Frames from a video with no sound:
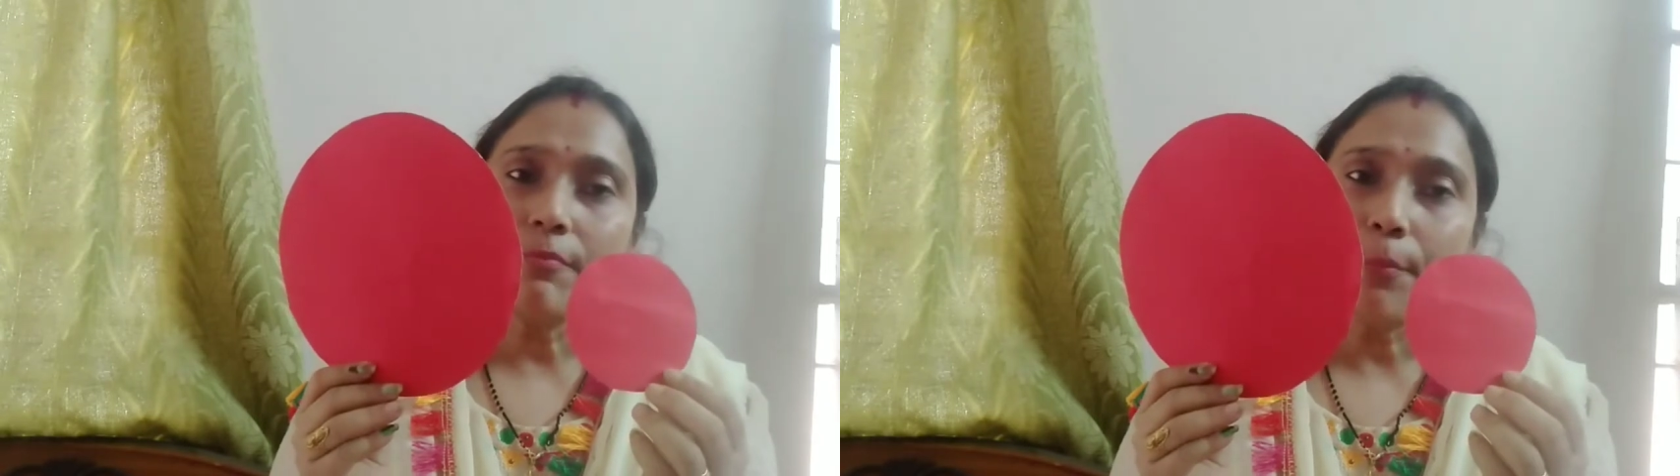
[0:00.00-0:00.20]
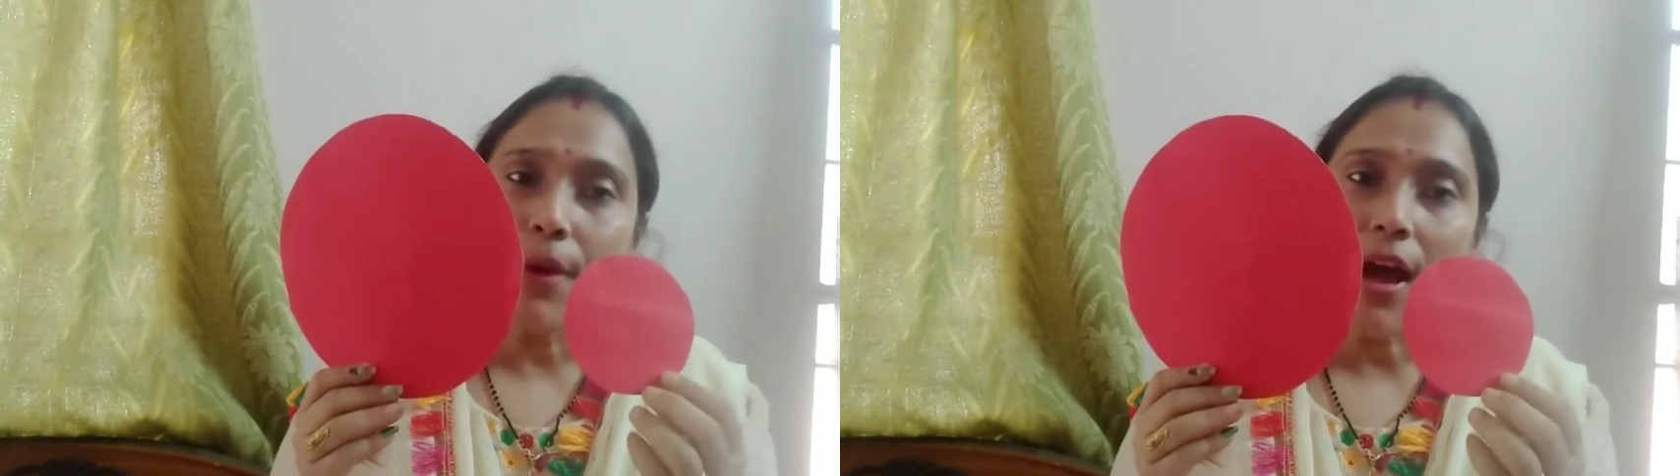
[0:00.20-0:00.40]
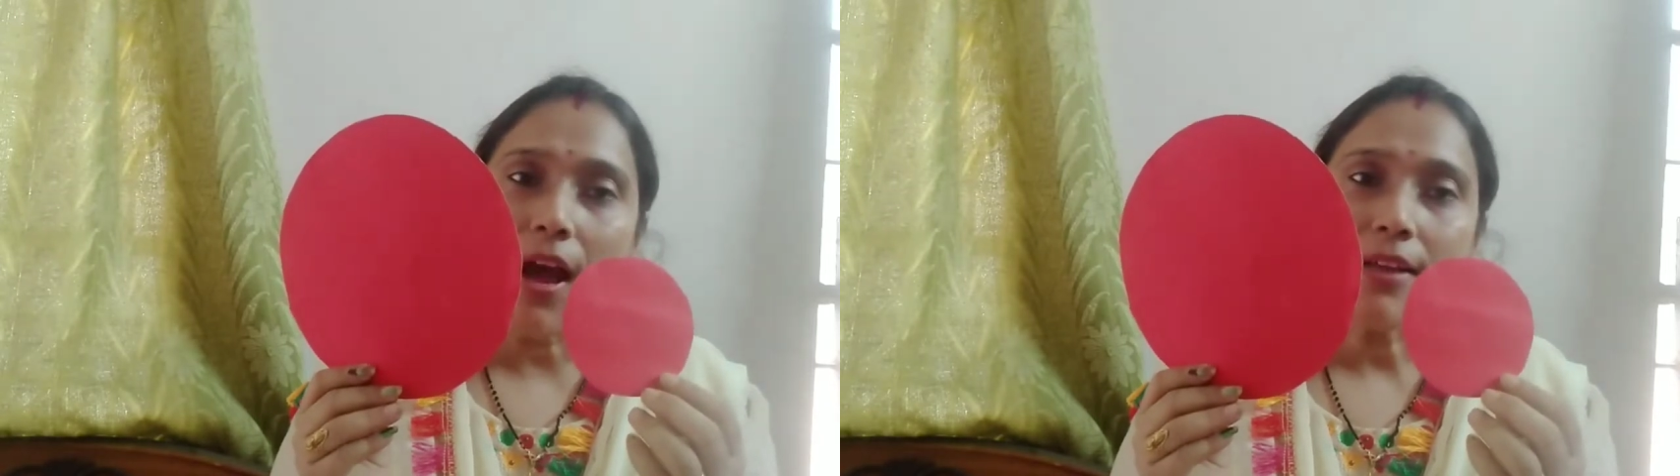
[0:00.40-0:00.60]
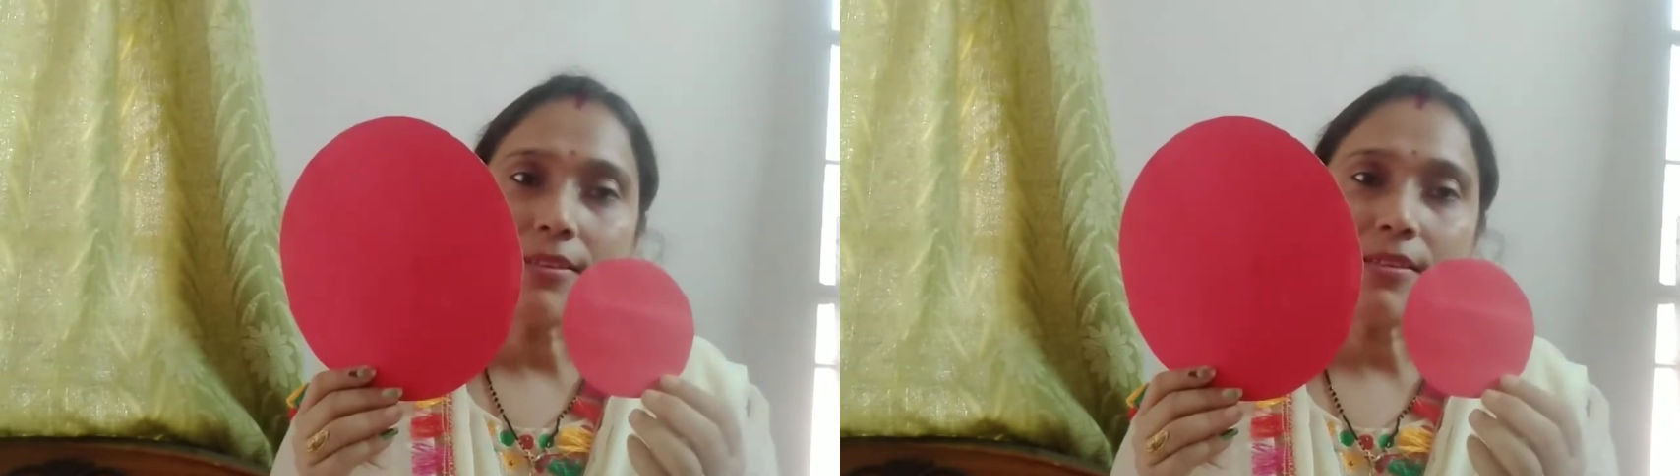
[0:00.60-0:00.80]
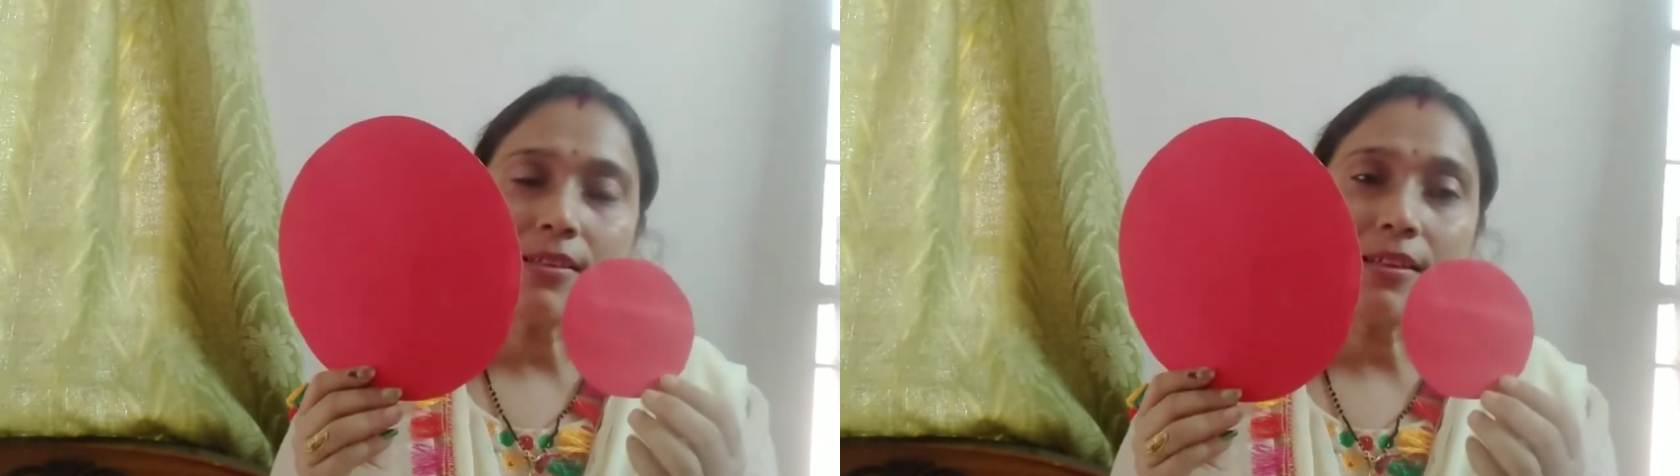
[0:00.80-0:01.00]

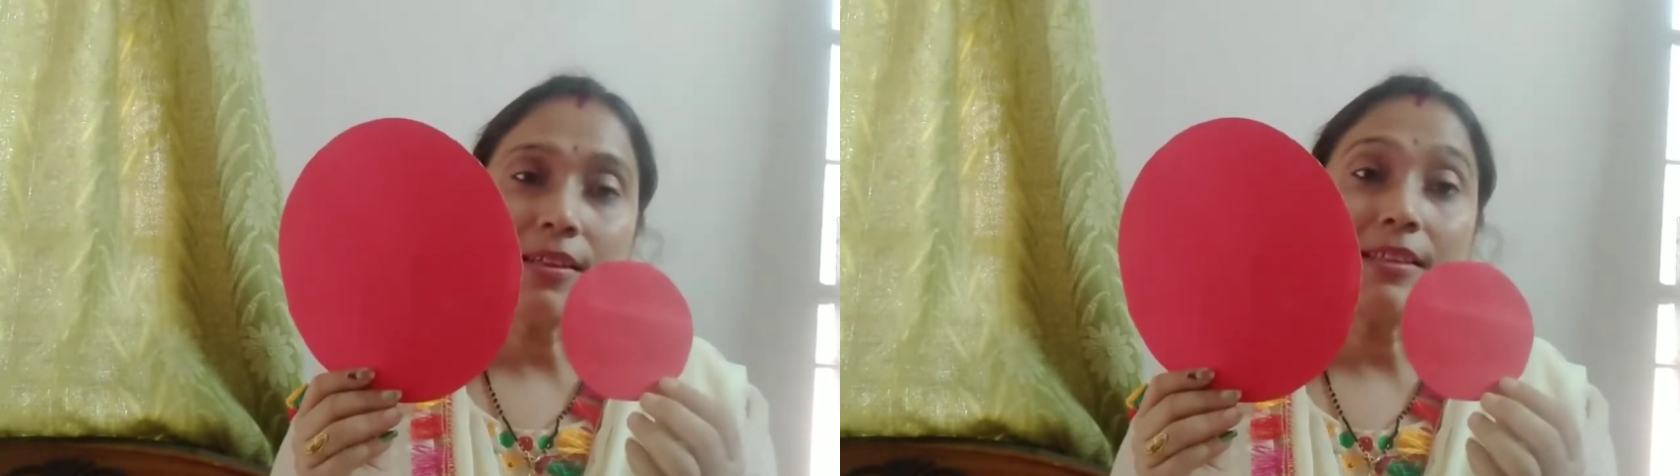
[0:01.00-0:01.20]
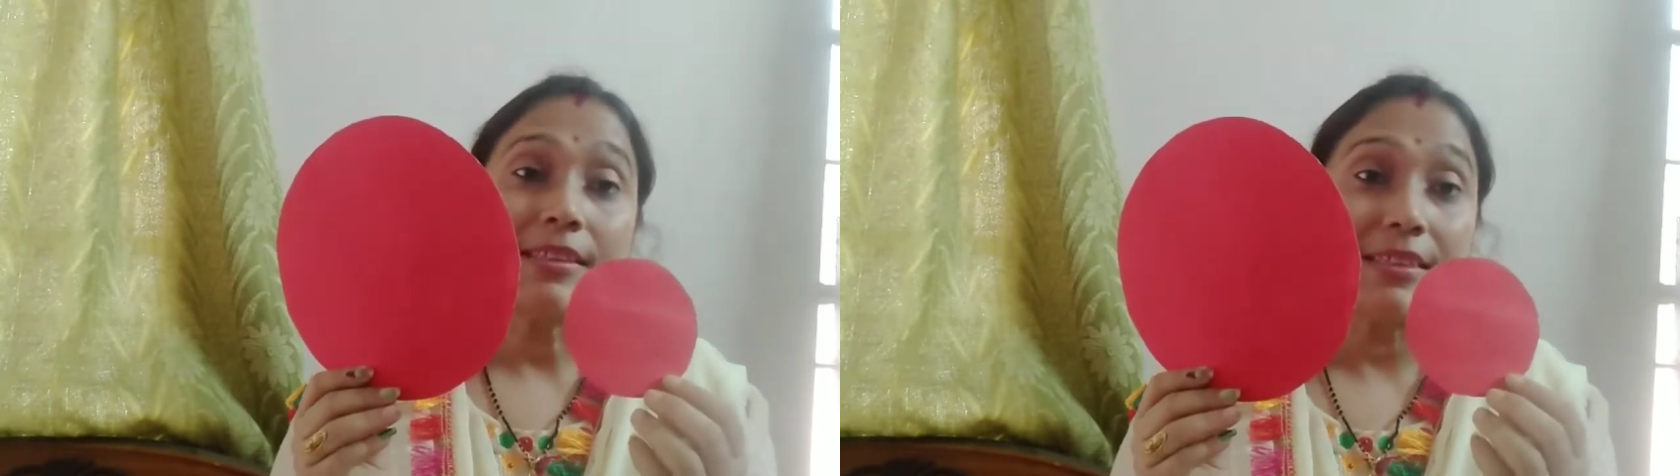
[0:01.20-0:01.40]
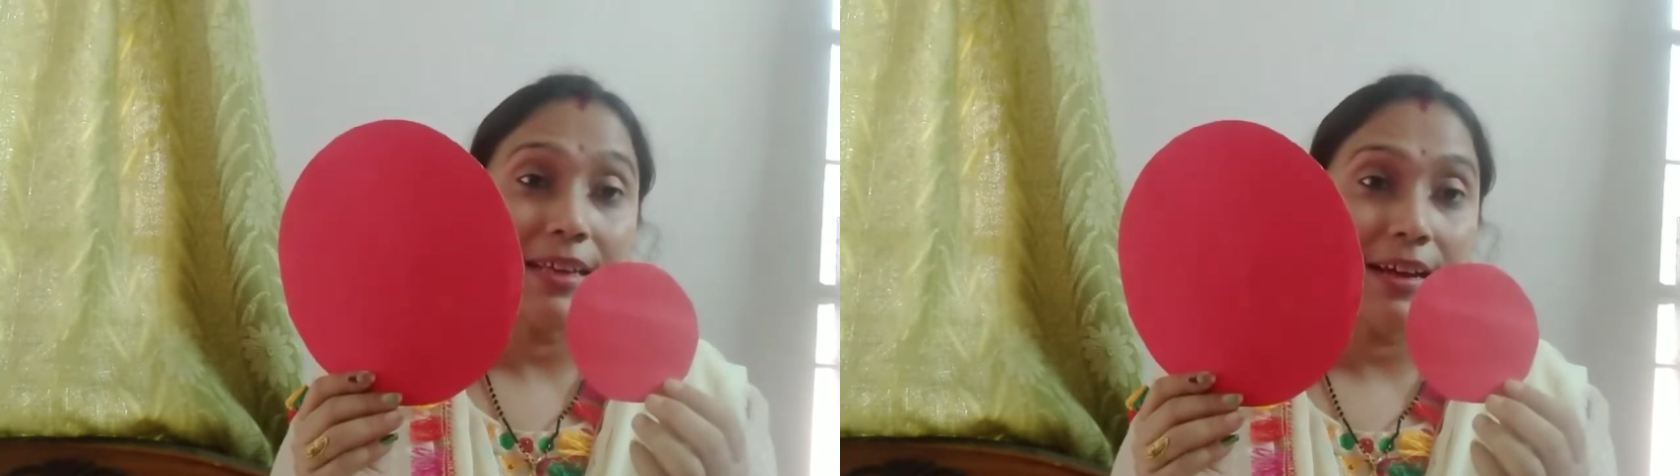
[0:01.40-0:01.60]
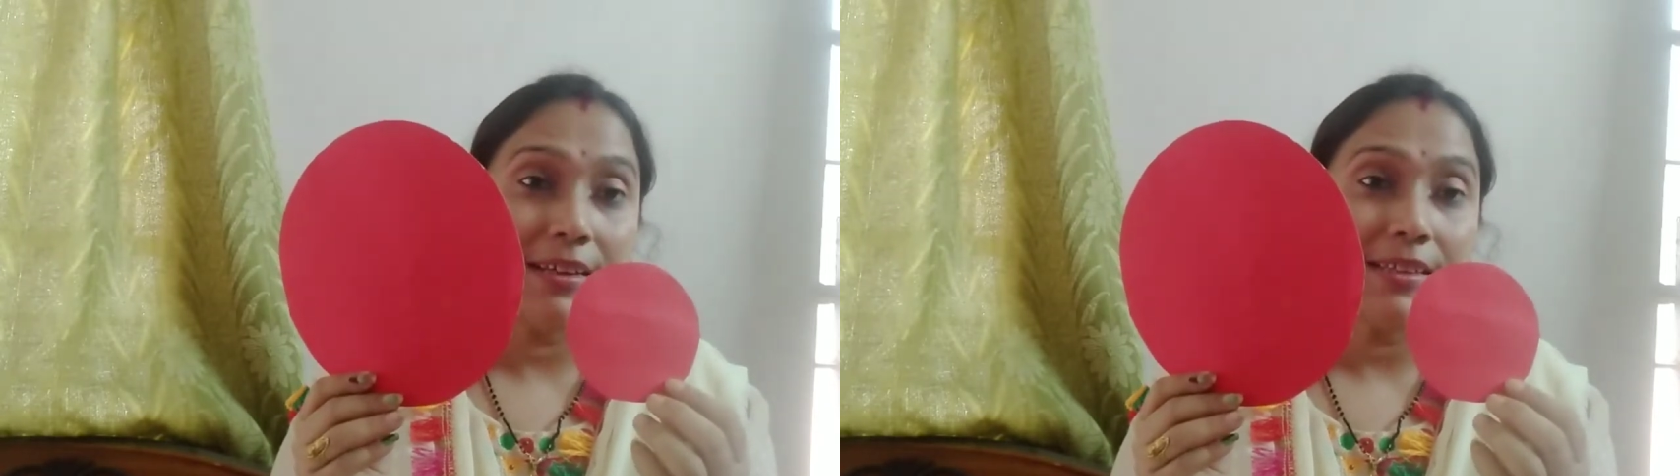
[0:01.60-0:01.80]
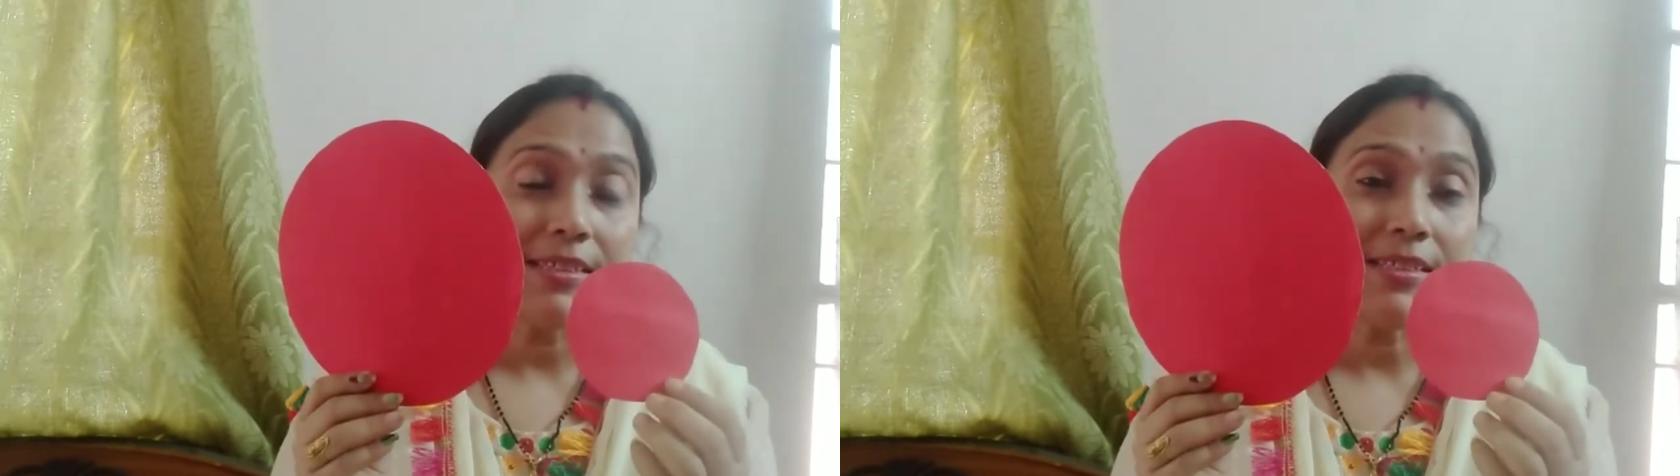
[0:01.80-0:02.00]
But
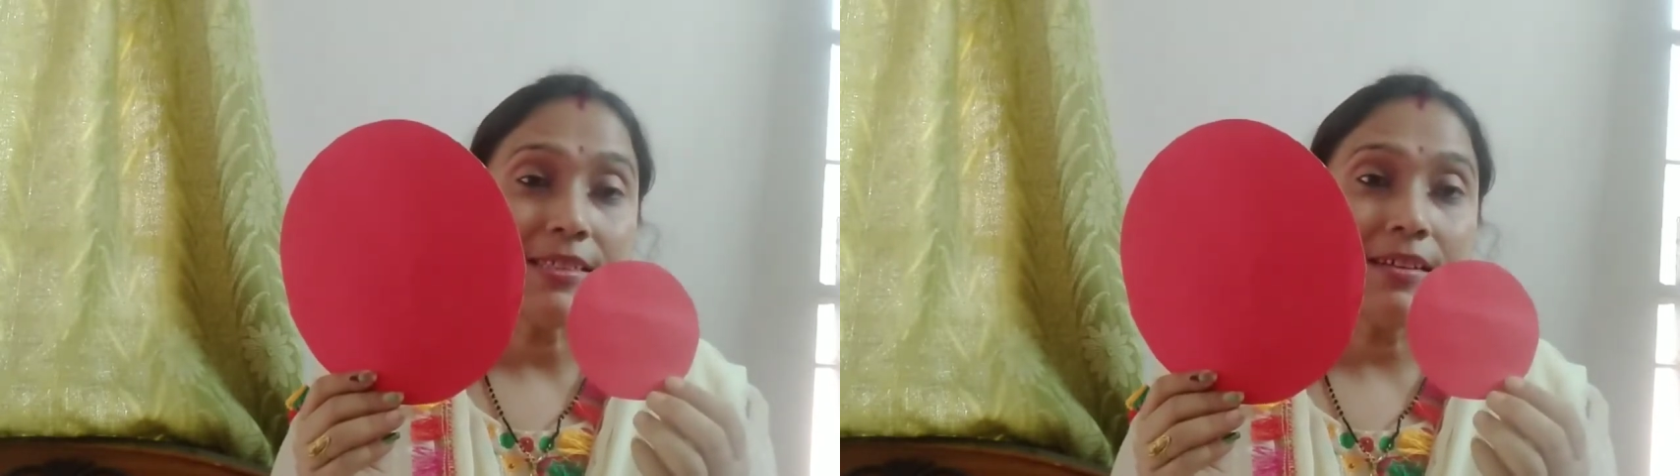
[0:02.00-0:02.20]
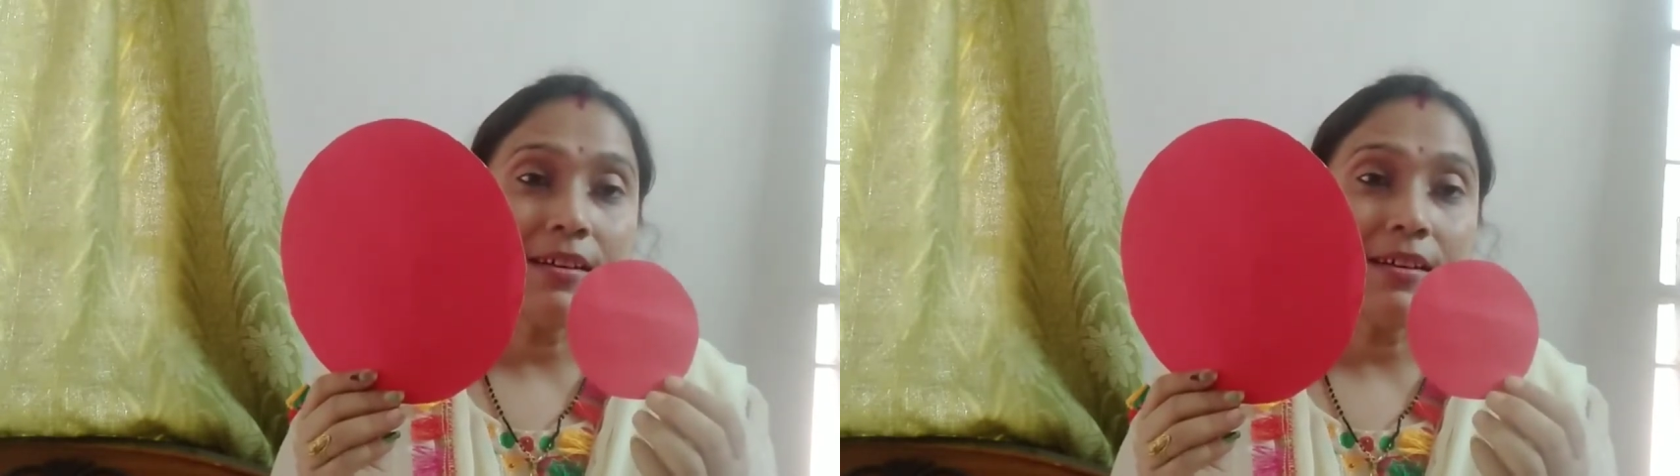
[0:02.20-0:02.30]
there is